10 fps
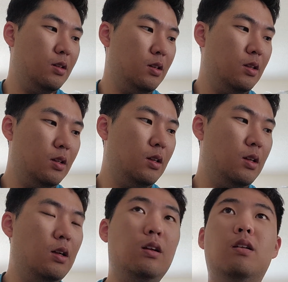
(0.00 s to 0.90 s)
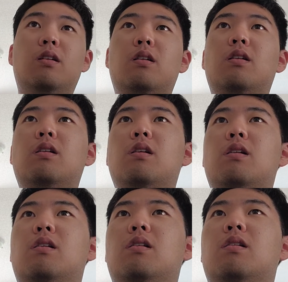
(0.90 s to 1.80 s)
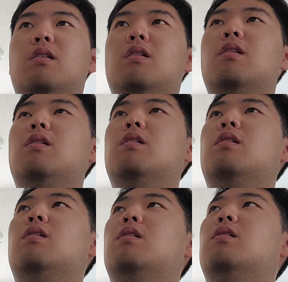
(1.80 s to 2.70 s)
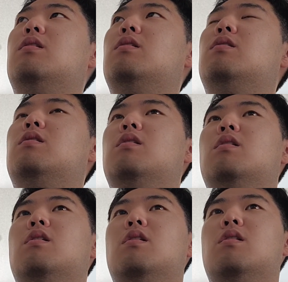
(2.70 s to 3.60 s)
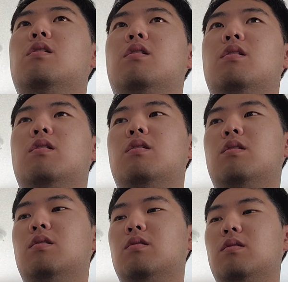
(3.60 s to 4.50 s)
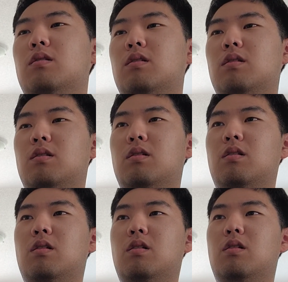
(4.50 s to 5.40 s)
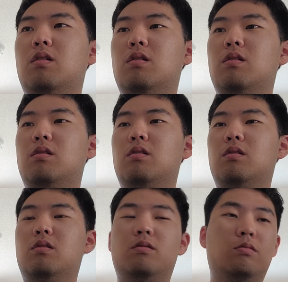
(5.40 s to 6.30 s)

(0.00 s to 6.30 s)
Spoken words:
(silence)